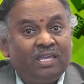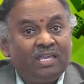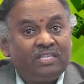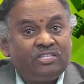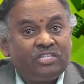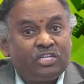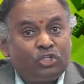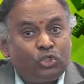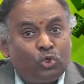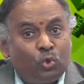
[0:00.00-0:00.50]

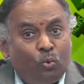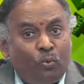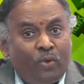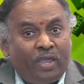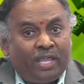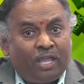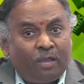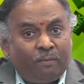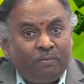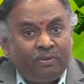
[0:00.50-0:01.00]
is a
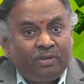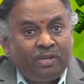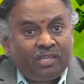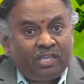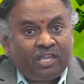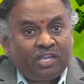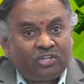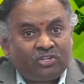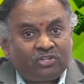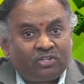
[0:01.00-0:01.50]
two-way
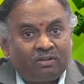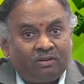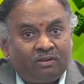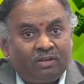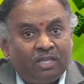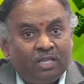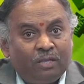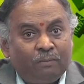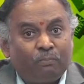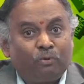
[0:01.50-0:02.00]

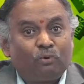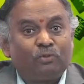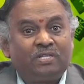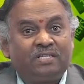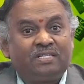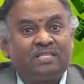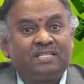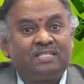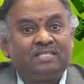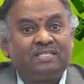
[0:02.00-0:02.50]
communication
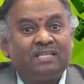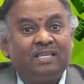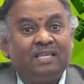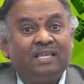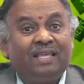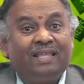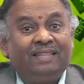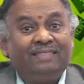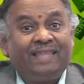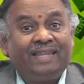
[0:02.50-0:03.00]
process
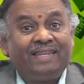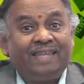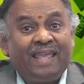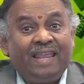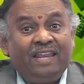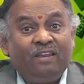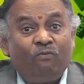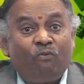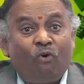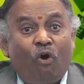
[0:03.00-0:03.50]
that
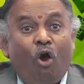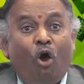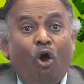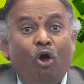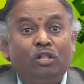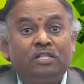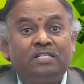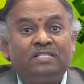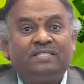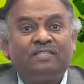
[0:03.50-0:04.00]

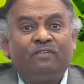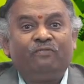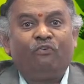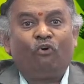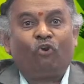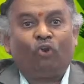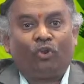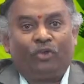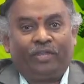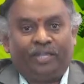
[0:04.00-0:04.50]
involves the
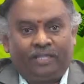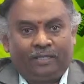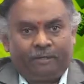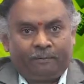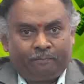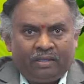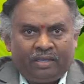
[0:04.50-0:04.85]
following.